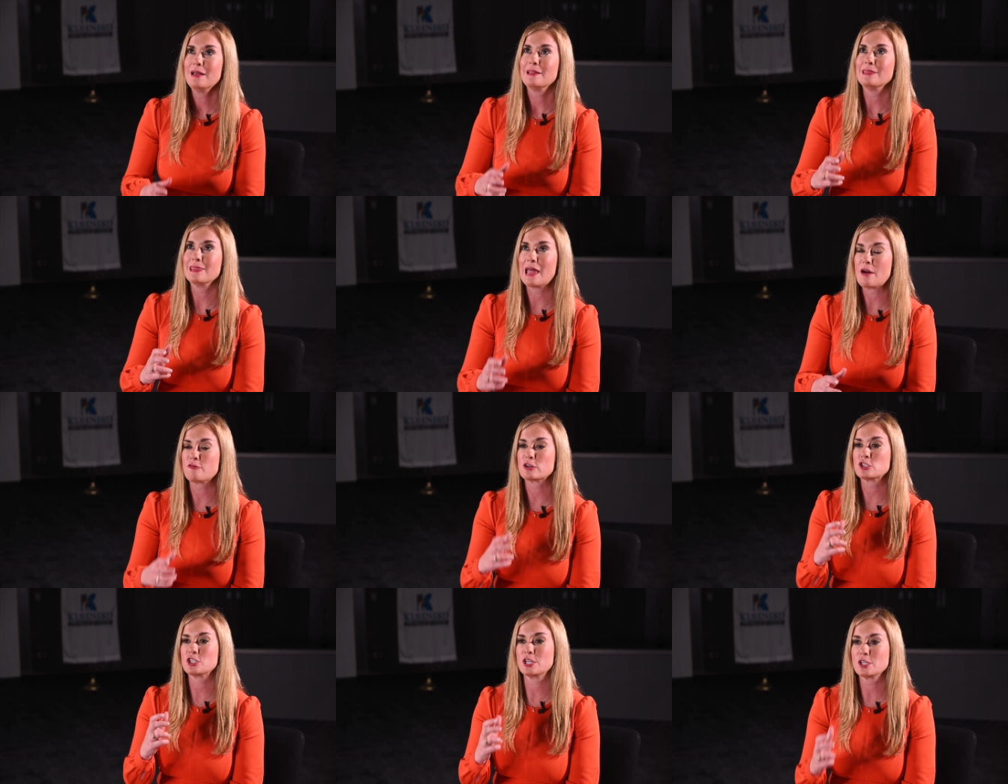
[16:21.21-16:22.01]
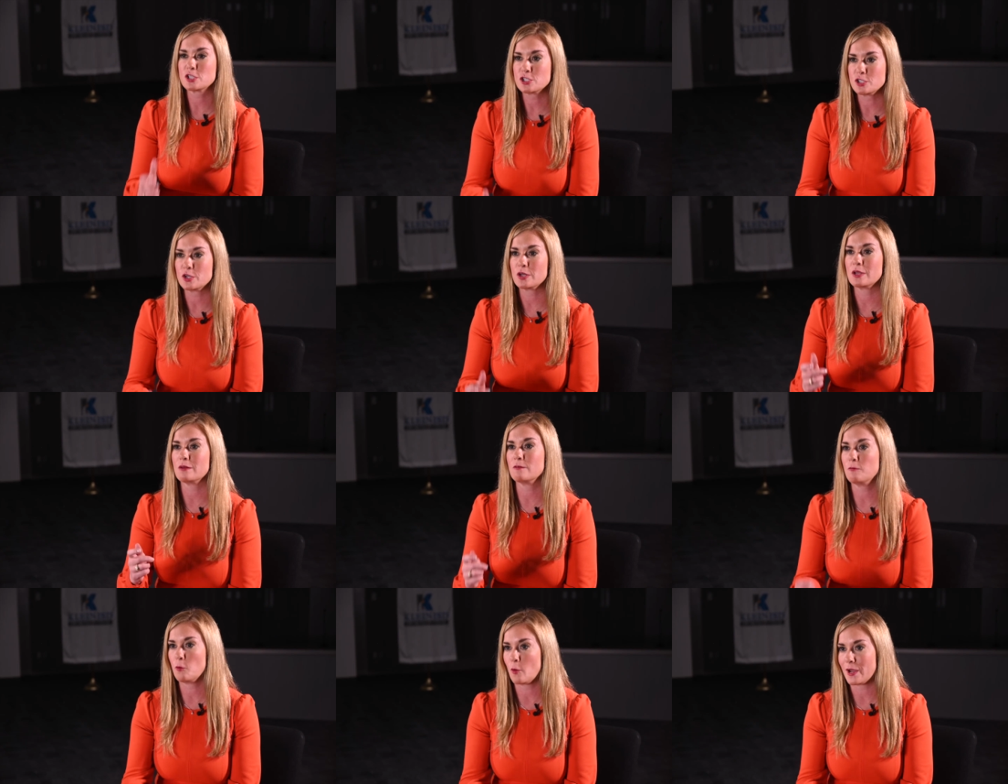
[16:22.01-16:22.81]
leveraging
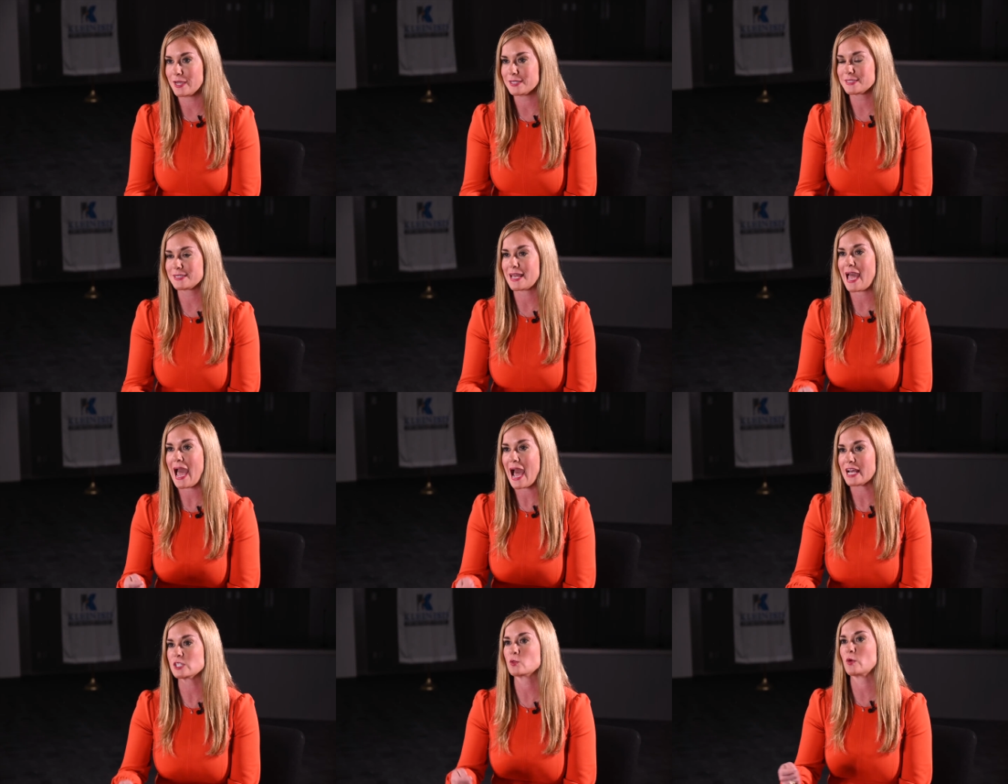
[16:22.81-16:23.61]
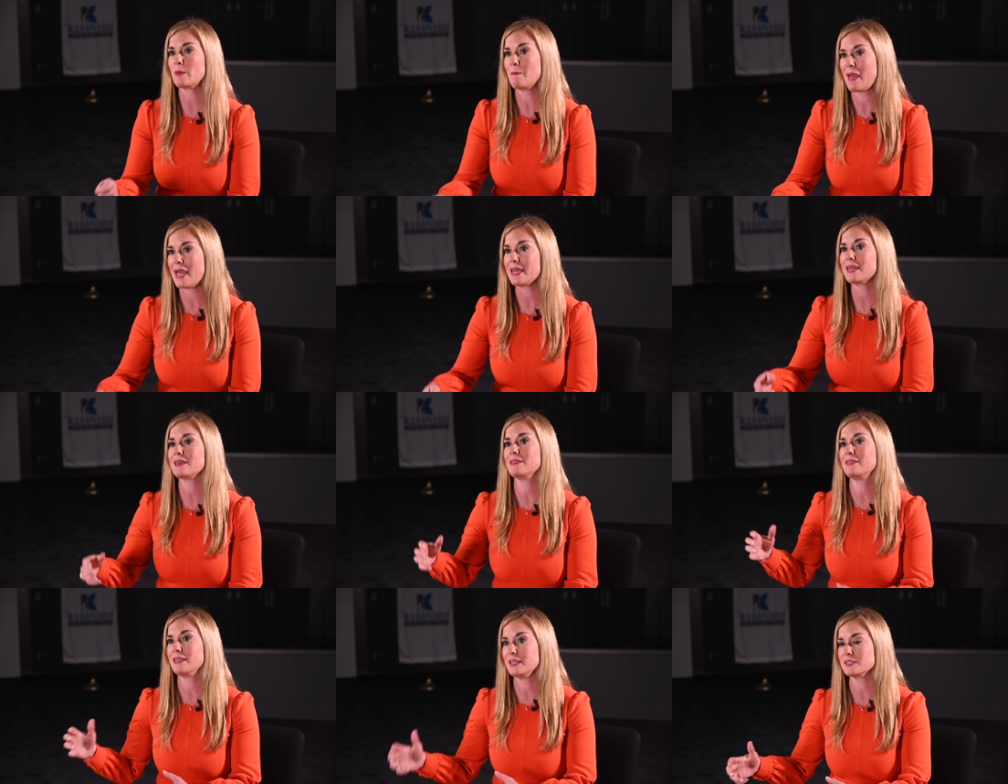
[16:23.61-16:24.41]
student voice as we
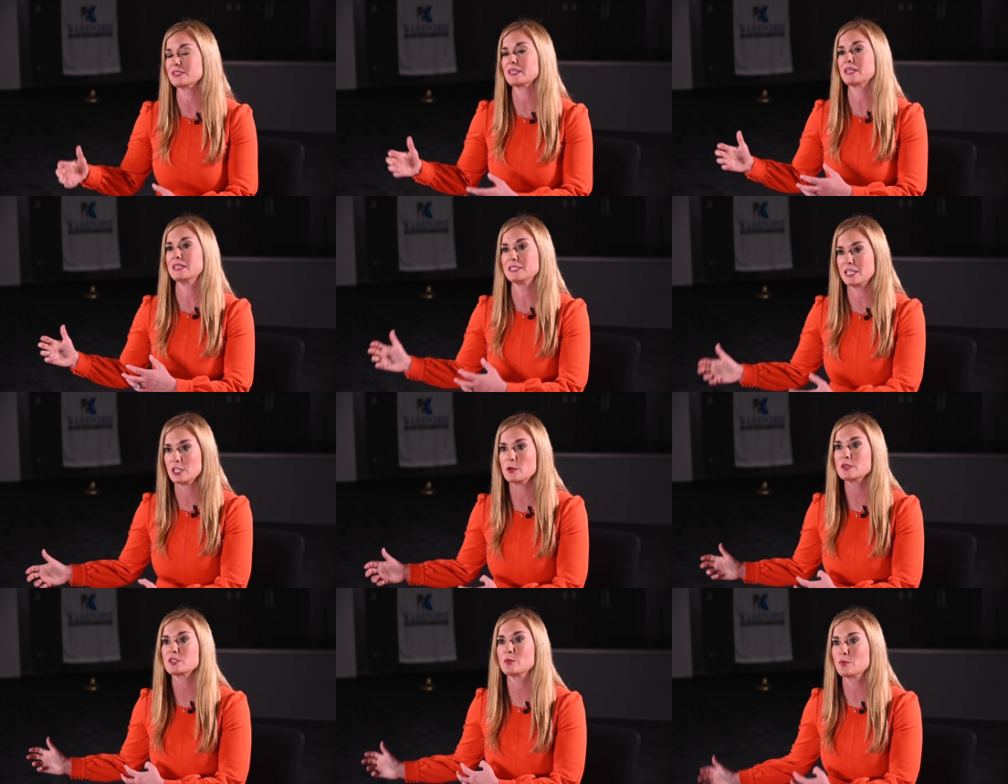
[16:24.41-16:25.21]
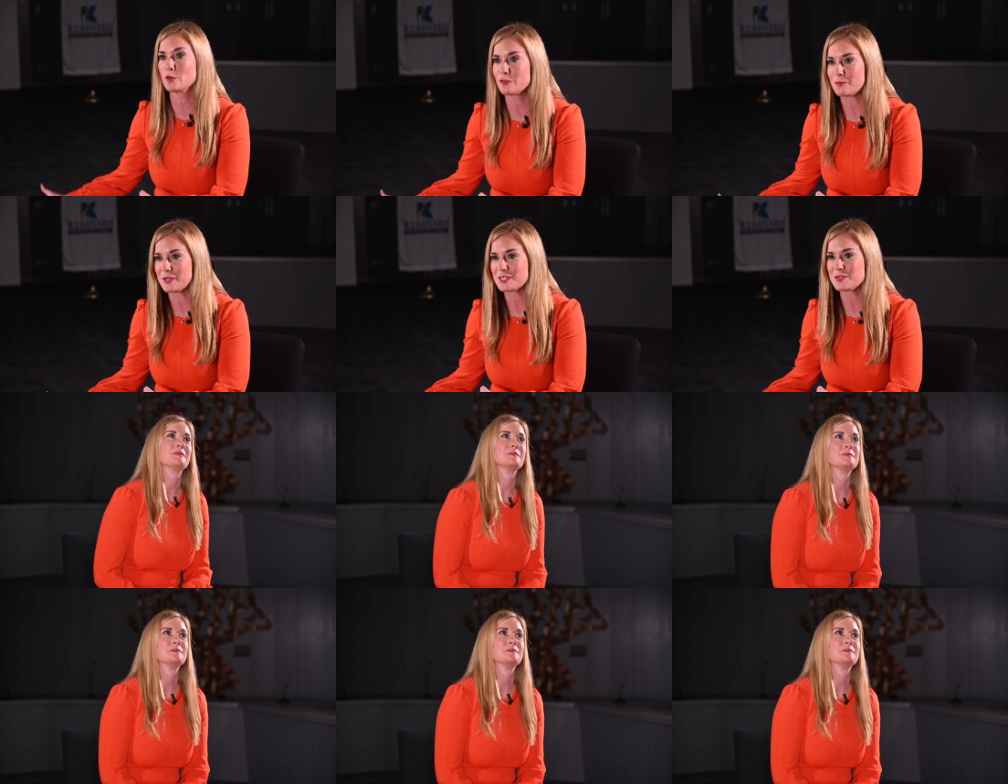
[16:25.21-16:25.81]
make these continuous improvements.